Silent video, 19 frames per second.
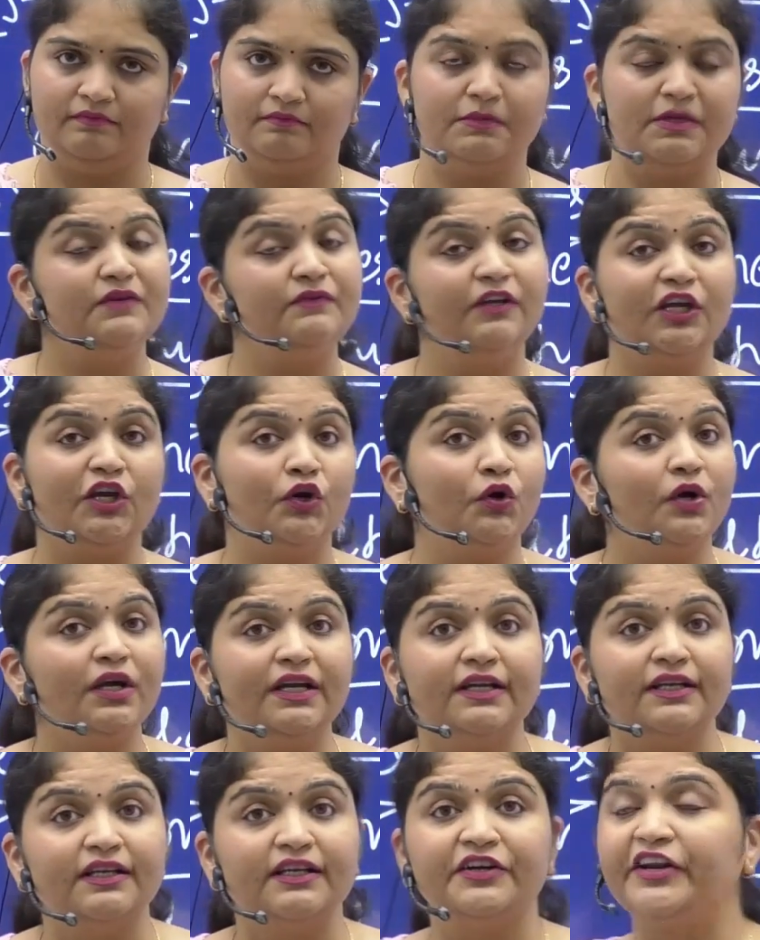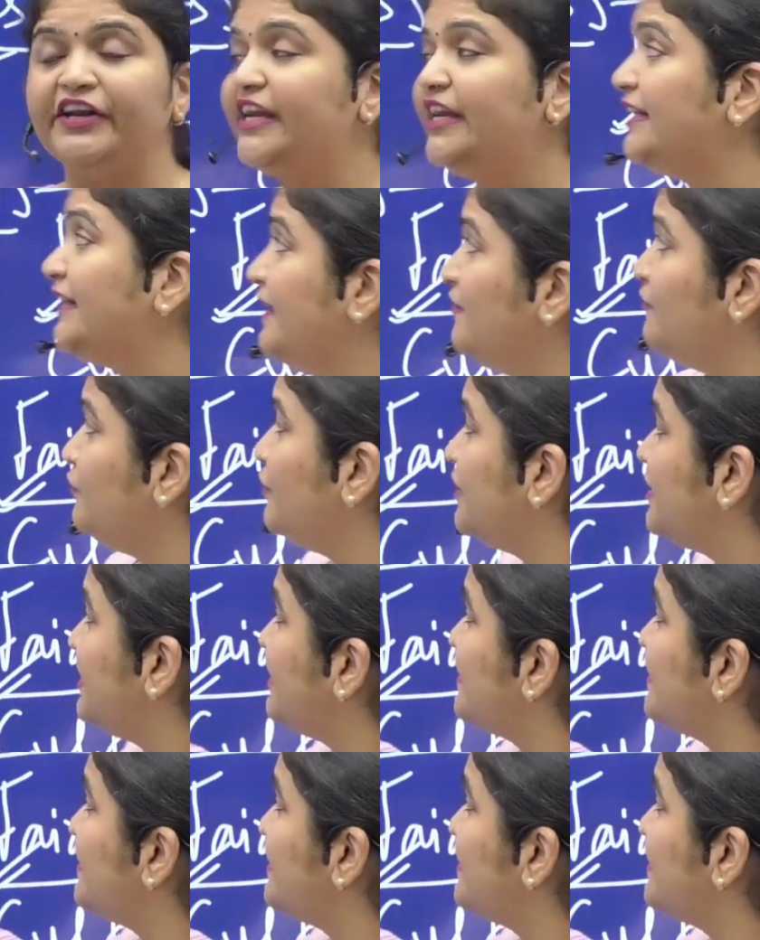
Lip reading: But we cannot treat them